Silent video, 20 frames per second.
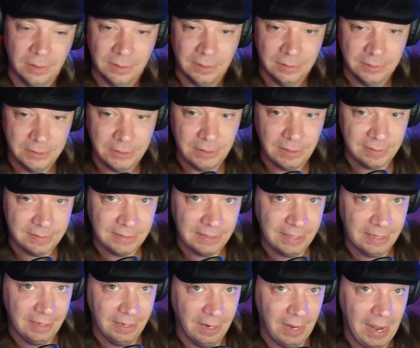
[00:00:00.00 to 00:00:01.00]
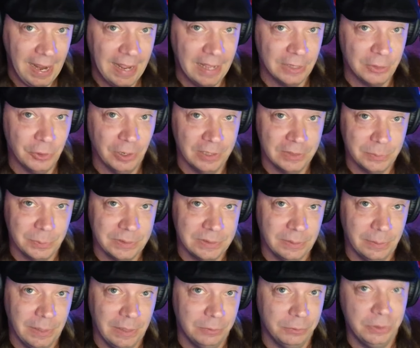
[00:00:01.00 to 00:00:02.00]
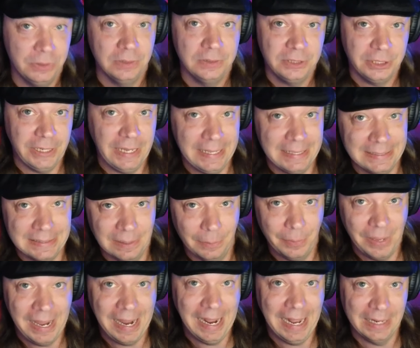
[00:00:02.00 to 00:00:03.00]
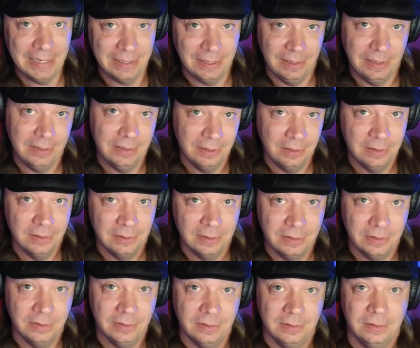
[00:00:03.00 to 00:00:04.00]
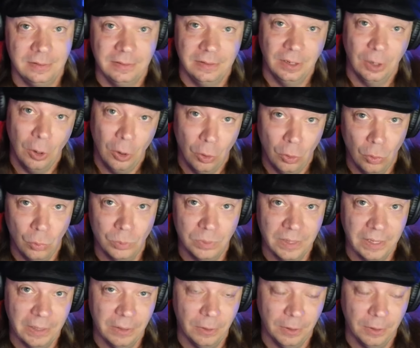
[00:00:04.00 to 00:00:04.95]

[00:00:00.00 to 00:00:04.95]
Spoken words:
She doesn't get an address, but somehow she ends up at their home later